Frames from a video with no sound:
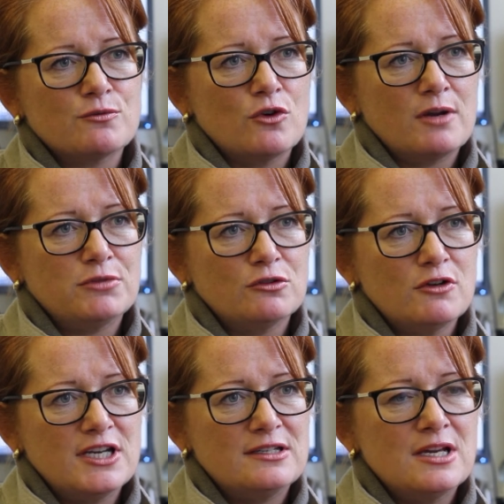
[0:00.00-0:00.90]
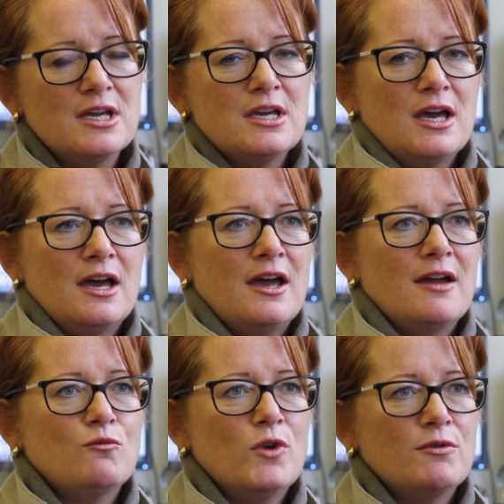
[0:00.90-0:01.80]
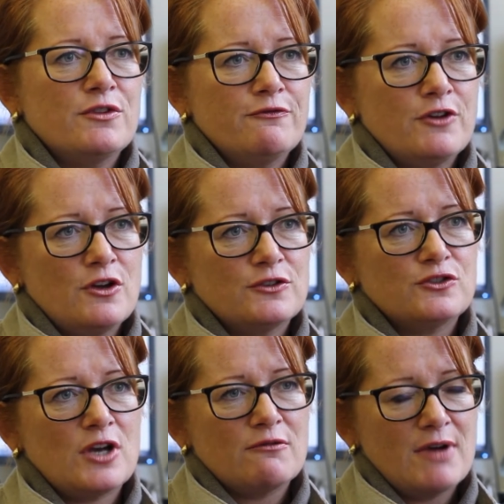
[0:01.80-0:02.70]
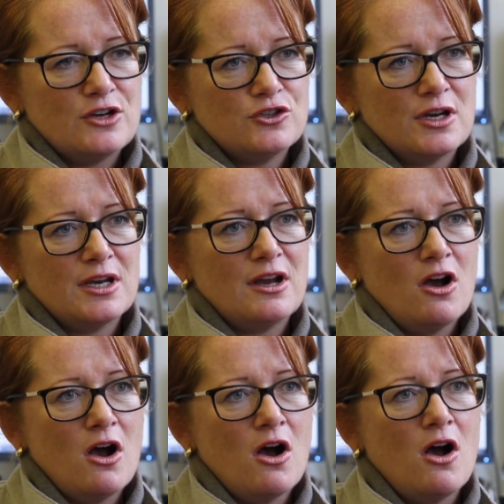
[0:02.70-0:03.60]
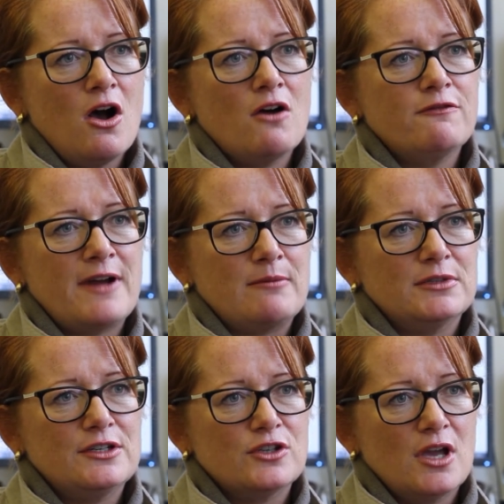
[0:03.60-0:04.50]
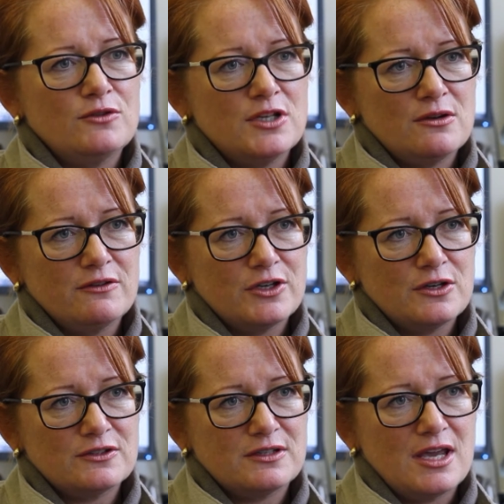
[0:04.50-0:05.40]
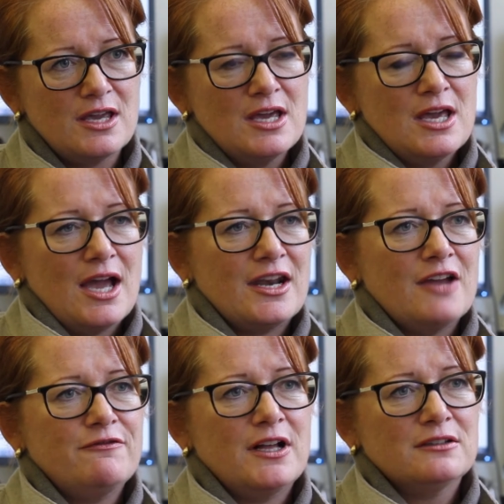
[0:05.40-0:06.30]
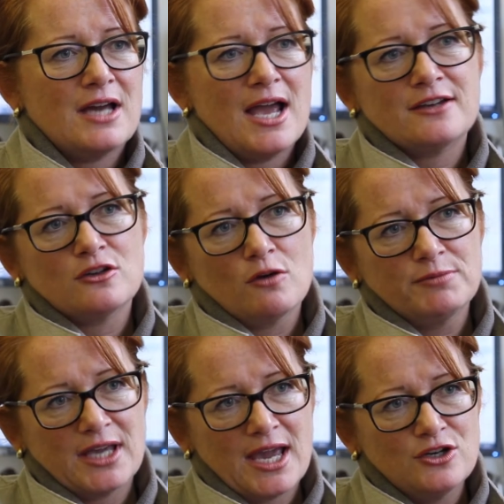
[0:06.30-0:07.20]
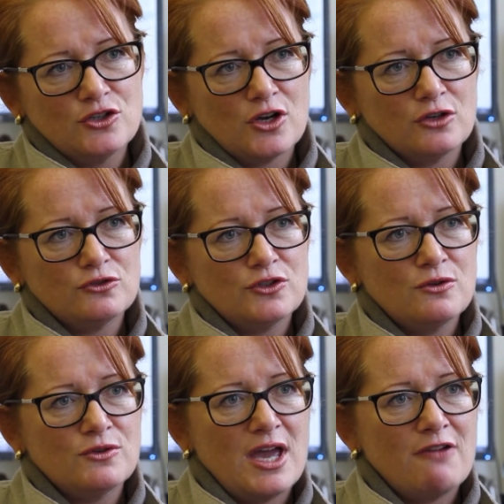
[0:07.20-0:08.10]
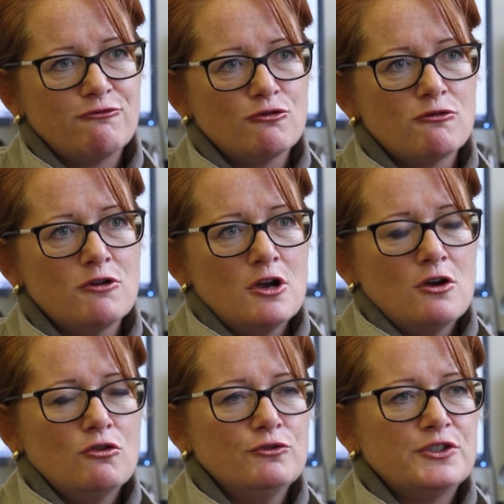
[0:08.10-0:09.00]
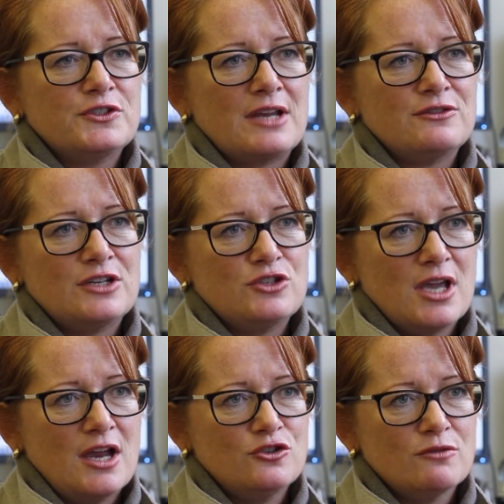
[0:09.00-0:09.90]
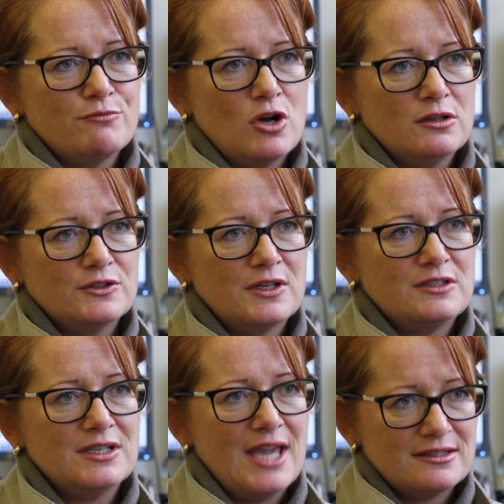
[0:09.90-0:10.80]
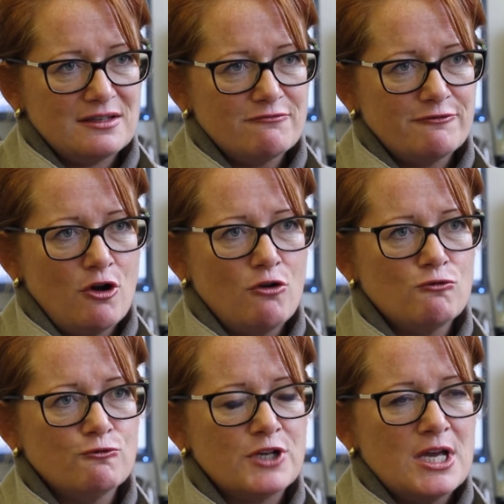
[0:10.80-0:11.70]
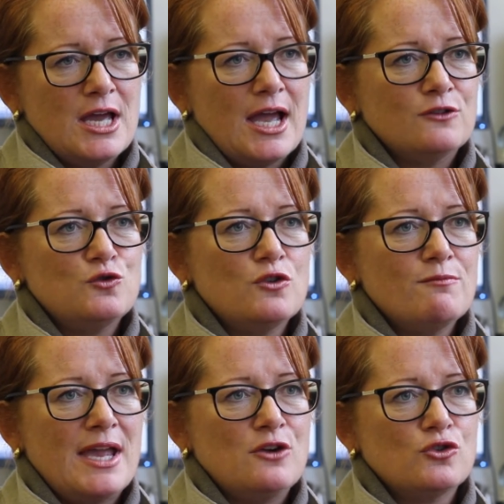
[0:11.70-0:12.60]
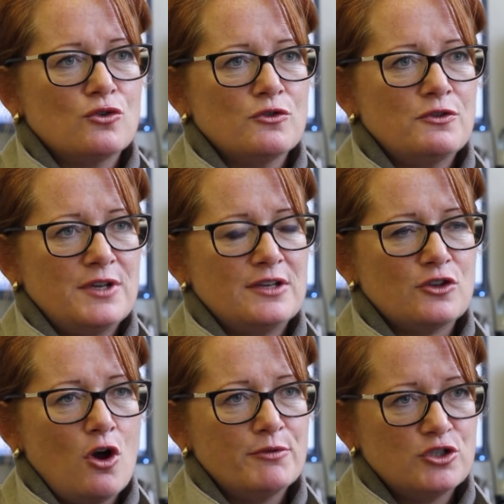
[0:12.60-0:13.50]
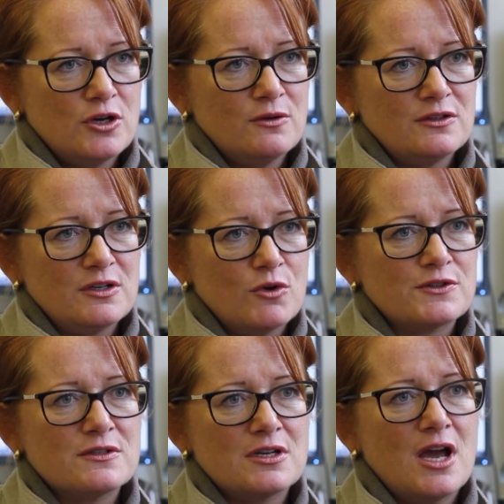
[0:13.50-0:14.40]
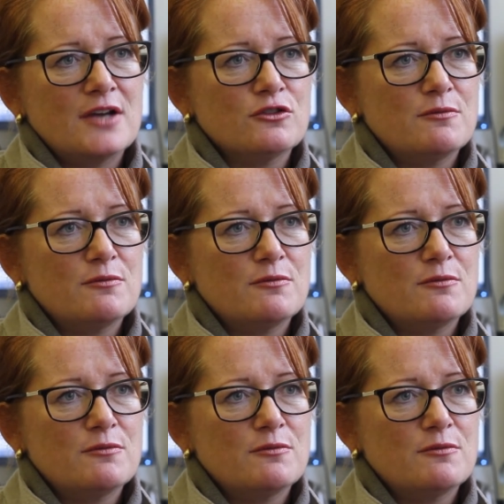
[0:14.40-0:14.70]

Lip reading: were unemployed. We were the first generation in our family to go to university. And I felt I had an obligation to therefore understand education policy, to get involved, and to make sure that this opportunity wasn't denied other